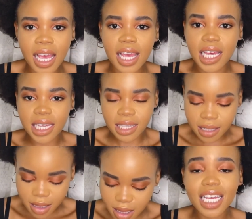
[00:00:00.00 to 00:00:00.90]

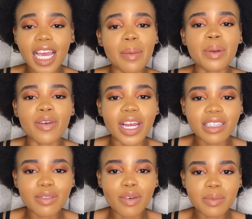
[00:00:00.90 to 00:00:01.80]
is it can be
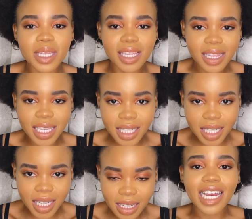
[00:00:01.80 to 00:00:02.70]
created from
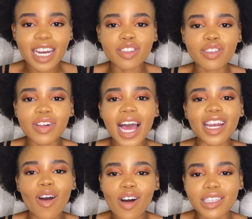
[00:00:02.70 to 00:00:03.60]
synthetic, natural,
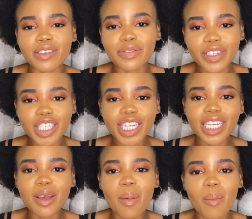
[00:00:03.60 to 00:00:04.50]
and
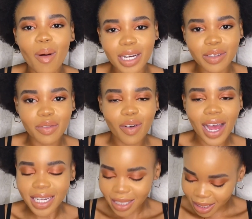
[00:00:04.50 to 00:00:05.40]
artificially
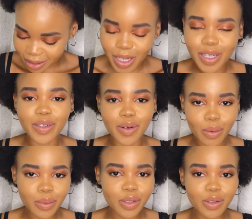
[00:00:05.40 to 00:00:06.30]
modified
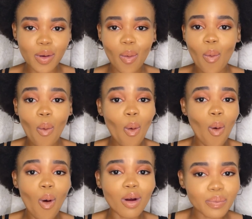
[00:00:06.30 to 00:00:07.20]
notes
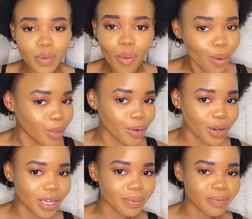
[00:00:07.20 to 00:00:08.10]
or all
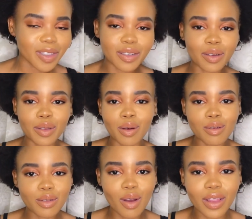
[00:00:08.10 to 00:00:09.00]
three. So
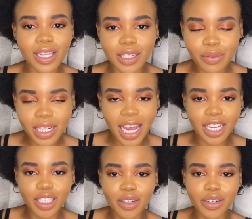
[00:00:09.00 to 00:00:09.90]
those are the different
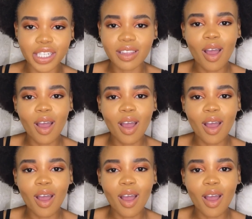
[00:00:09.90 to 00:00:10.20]
categories